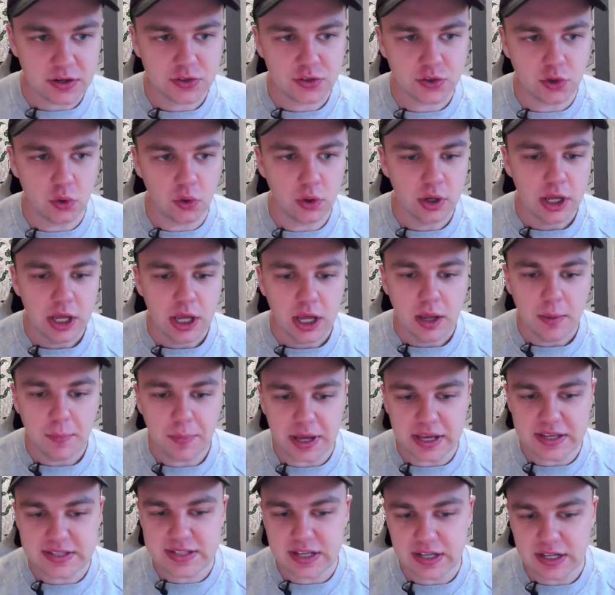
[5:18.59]
So
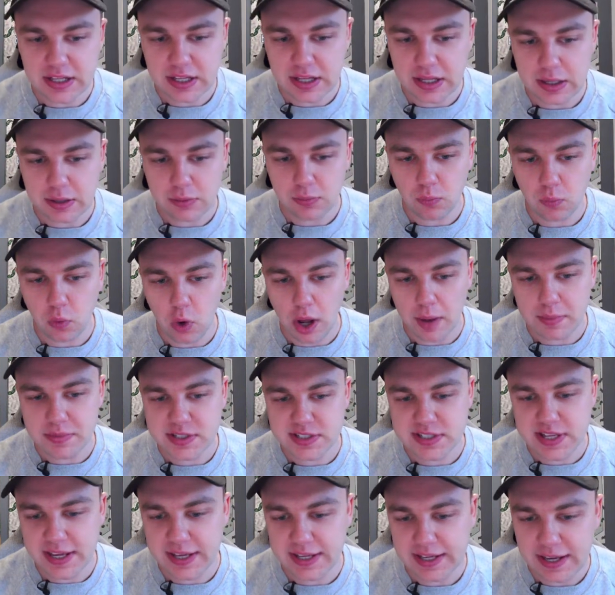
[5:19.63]
basically what I'm
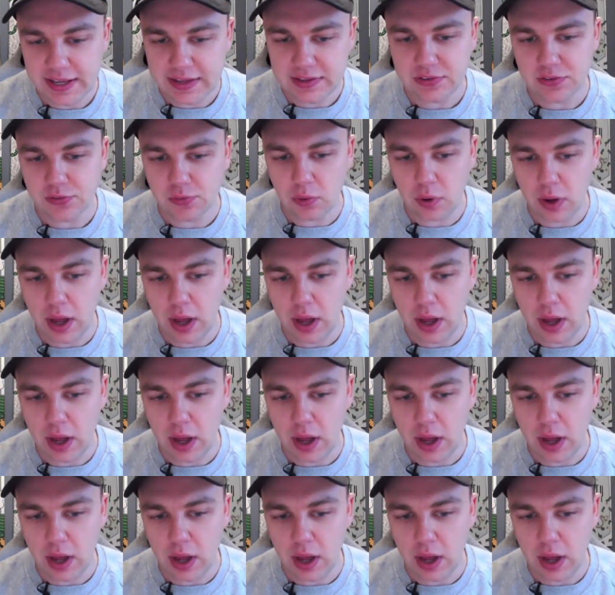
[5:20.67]
saying is,